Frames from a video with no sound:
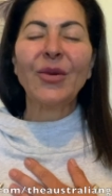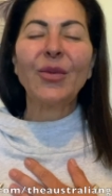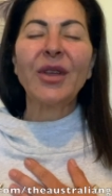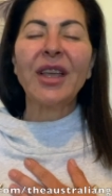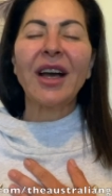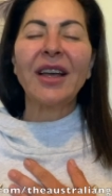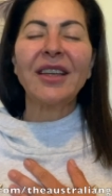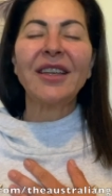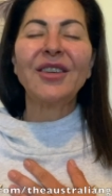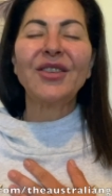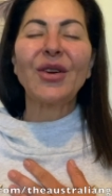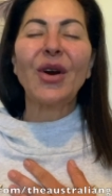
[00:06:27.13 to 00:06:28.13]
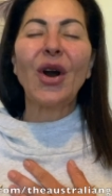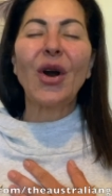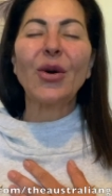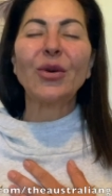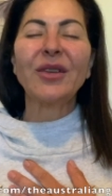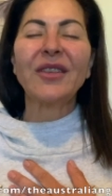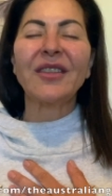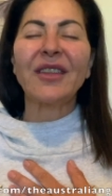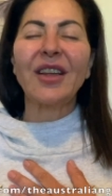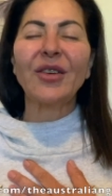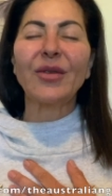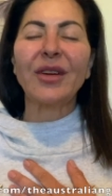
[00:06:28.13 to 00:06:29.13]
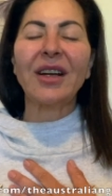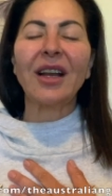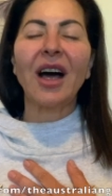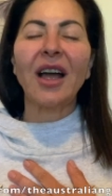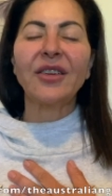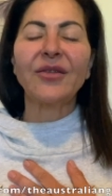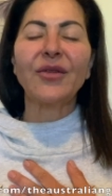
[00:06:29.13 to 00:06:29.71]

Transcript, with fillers: We are here to hold sacred light